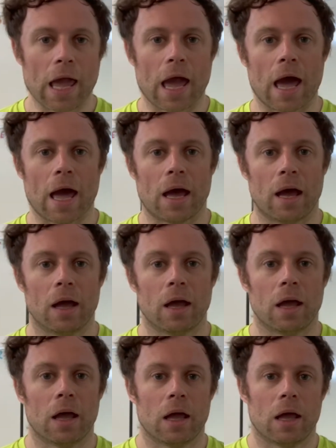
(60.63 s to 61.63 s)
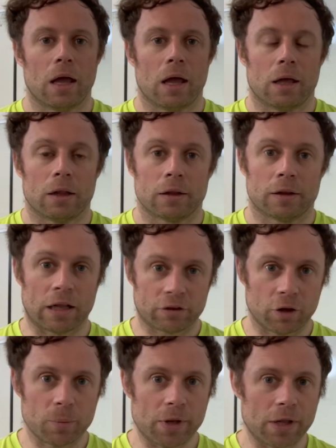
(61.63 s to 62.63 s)
That's
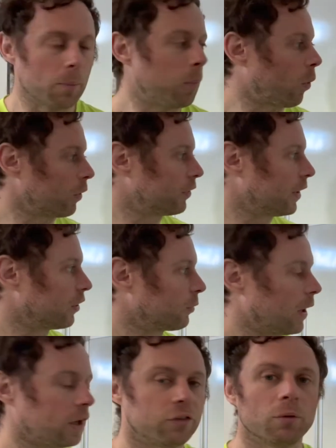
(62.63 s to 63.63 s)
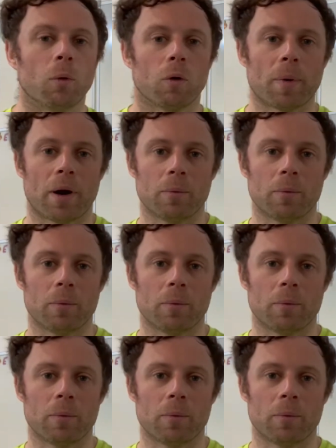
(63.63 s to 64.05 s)
going to be the important thing as well, because the more bar